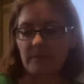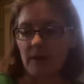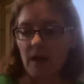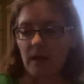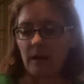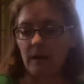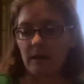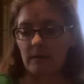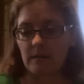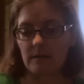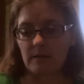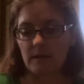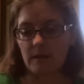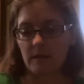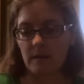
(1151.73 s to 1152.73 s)
and
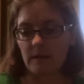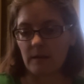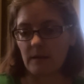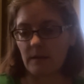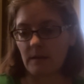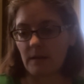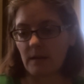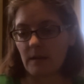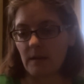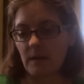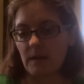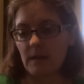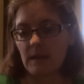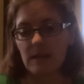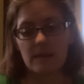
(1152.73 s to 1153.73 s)
they
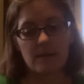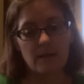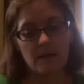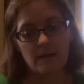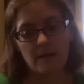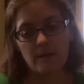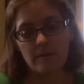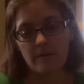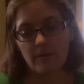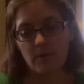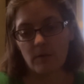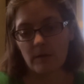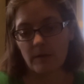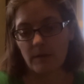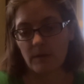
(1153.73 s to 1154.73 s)
stay there for
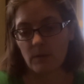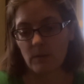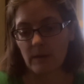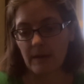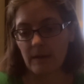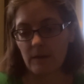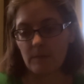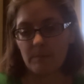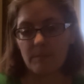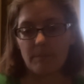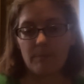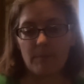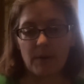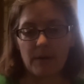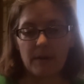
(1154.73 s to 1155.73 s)
a little while,
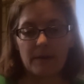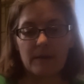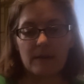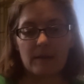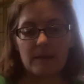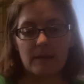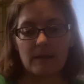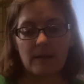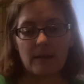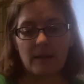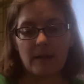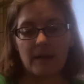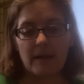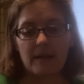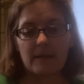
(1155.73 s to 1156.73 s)
but
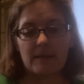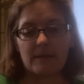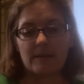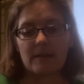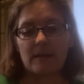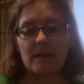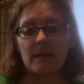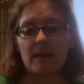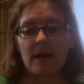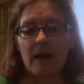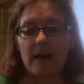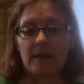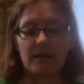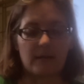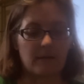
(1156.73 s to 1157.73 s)
that is
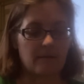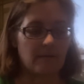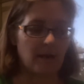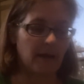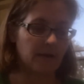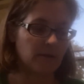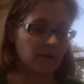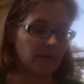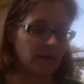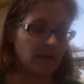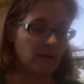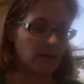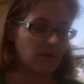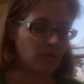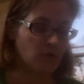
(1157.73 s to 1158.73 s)
not actually
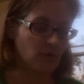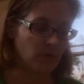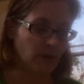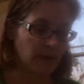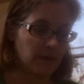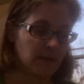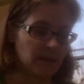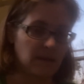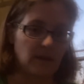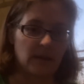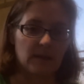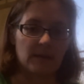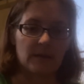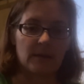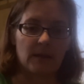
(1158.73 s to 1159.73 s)
their choice. They
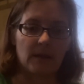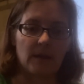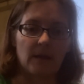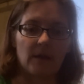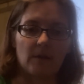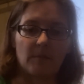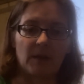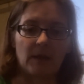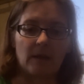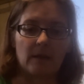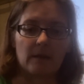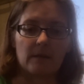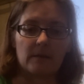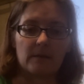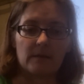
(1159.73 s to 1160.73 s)
stay there
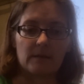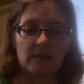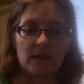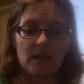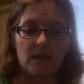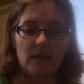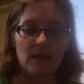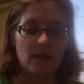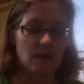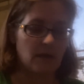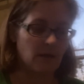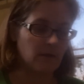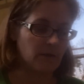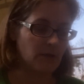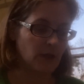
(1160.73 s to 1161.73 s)
because
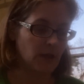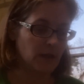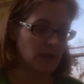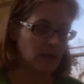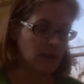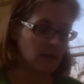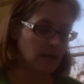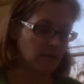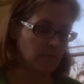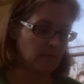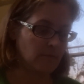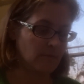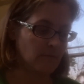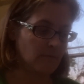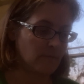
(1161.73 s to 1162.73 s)
they're chased in
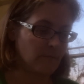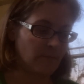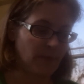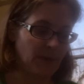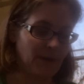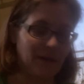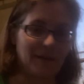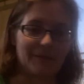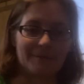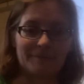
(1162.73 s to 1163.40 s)
by